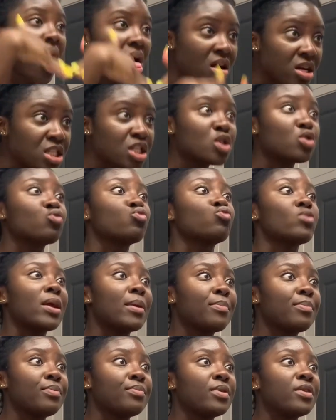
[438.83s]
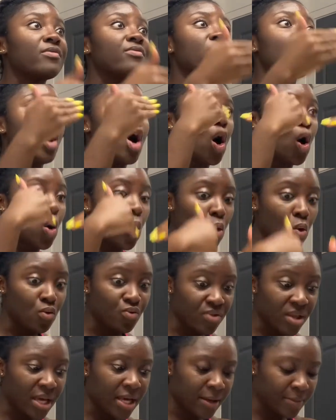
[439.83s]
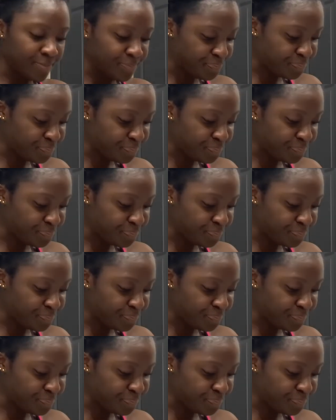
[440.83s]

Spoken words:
scrape of the whole thing.